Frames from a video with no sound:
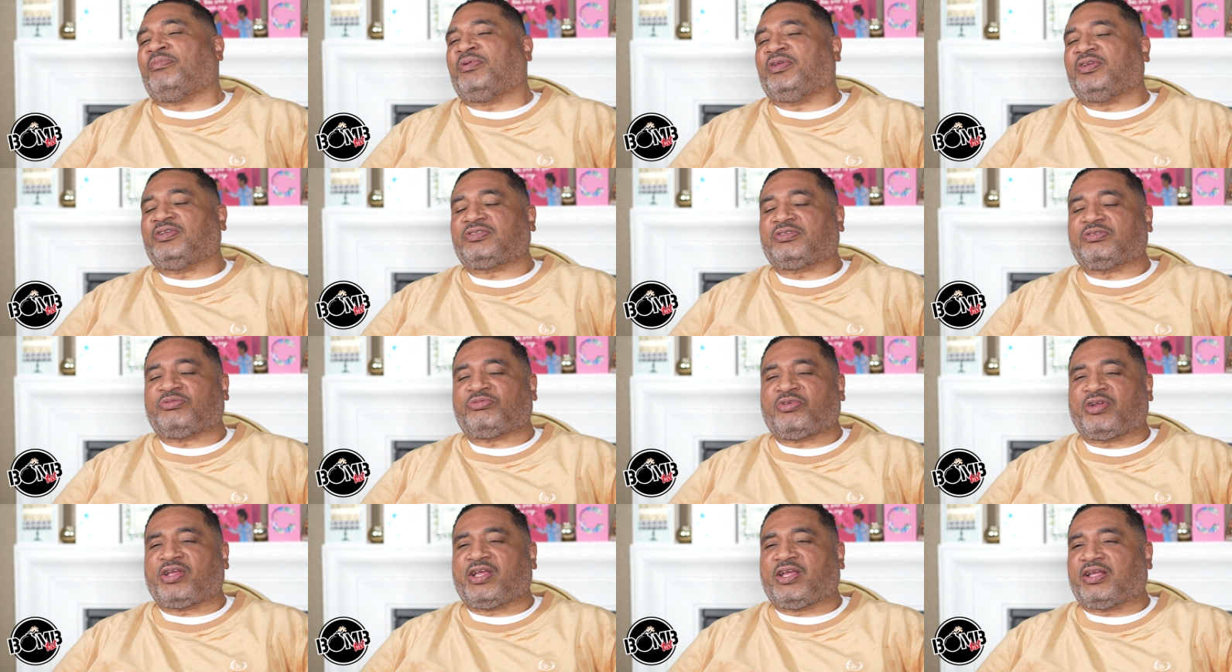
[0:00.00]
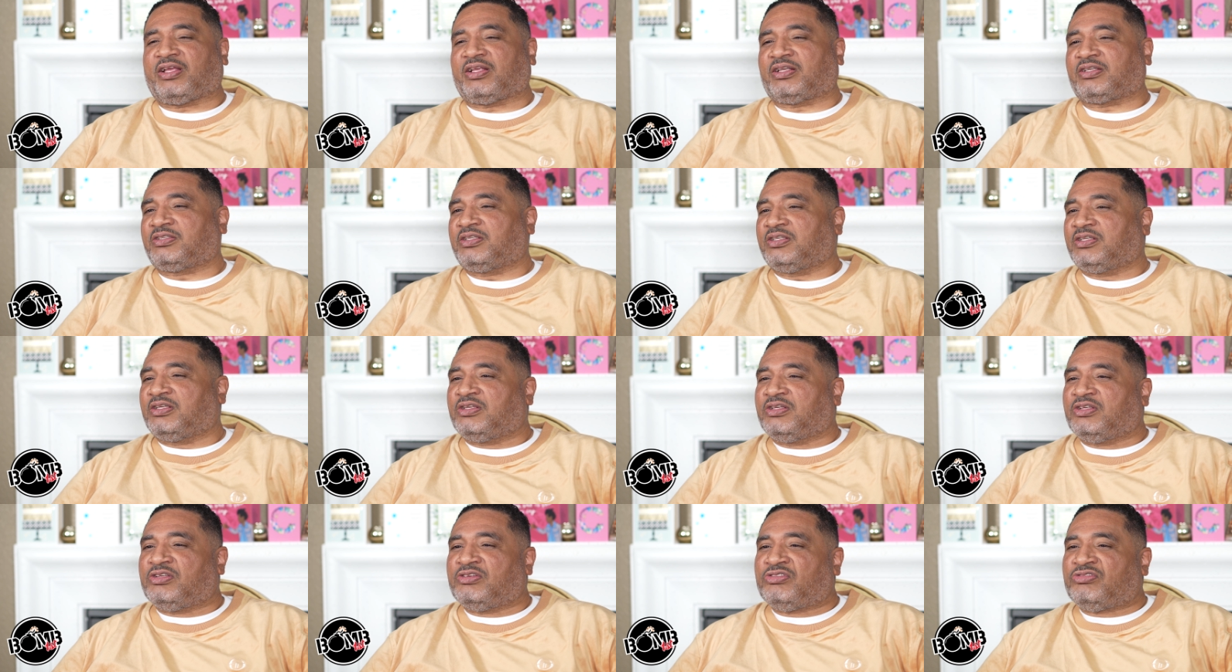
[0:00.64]
me, he said, Red,
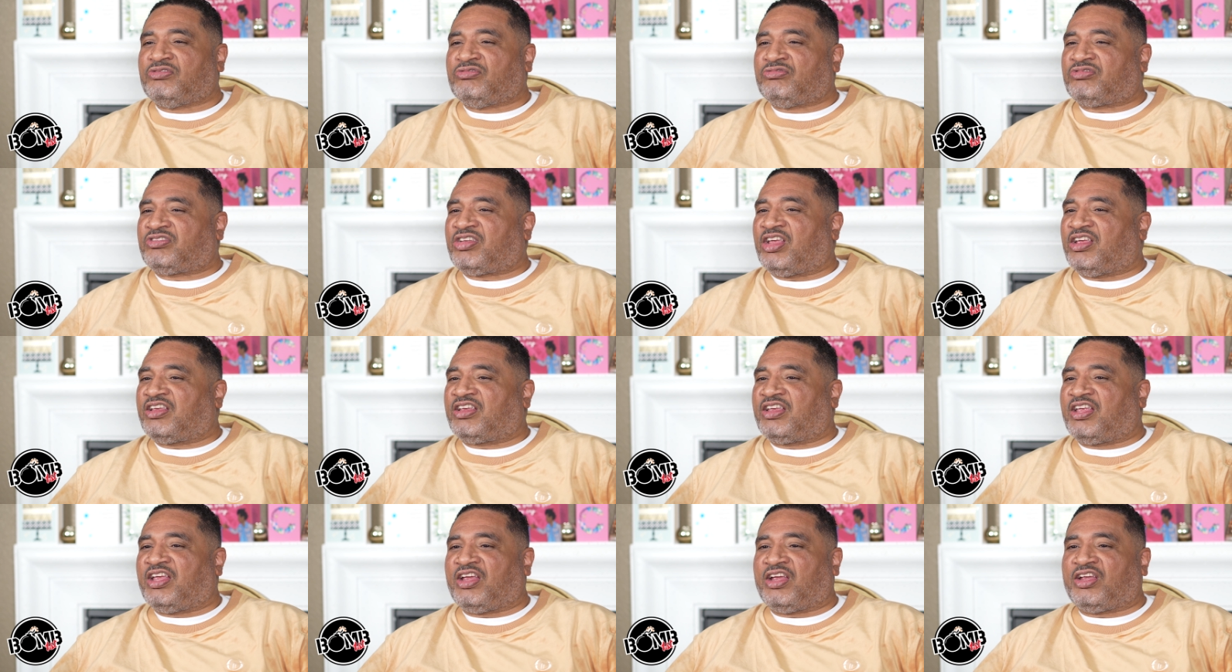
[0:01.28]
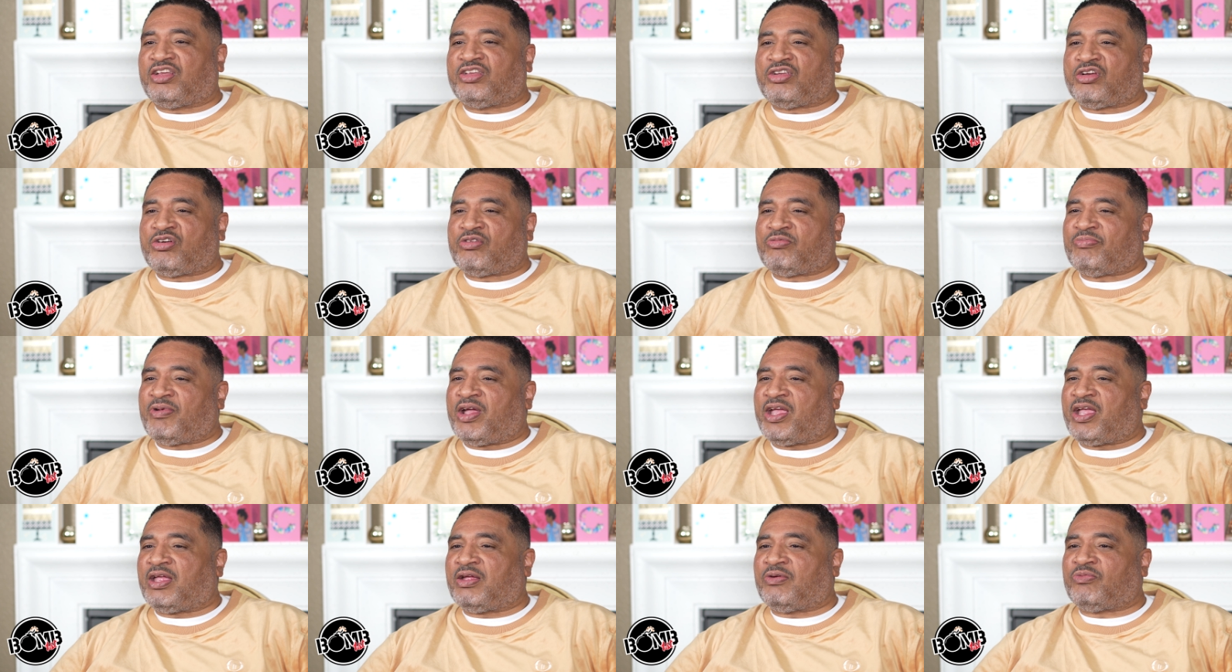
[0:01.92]
you take care of your
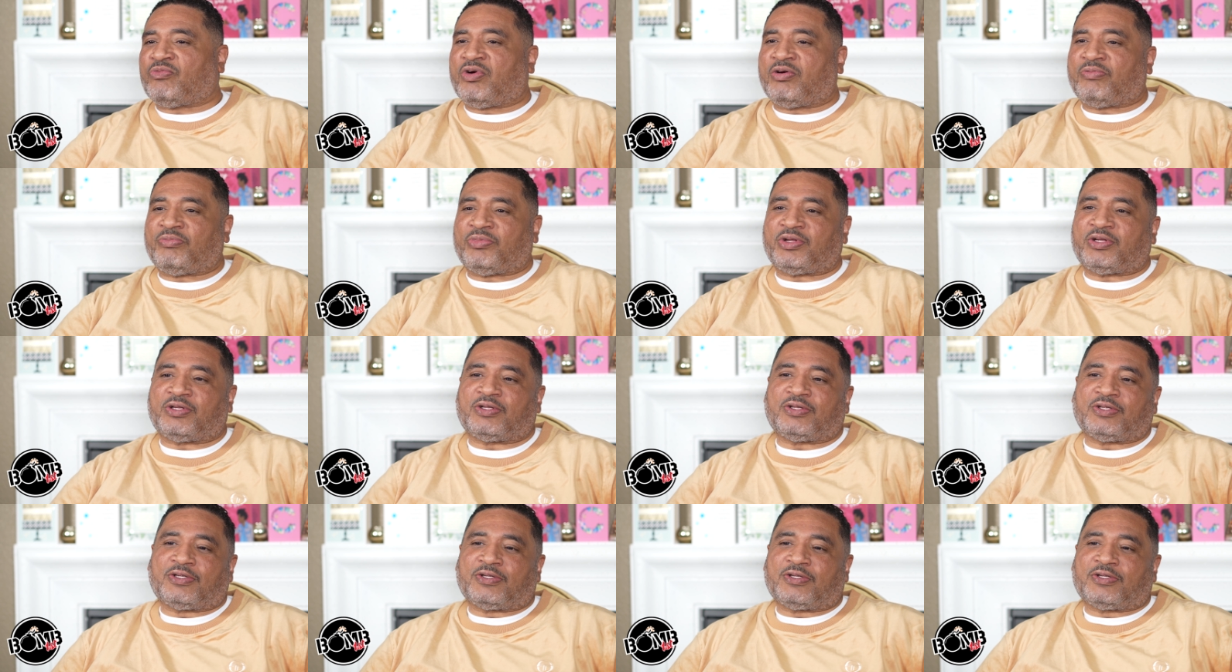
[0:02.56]
main woman.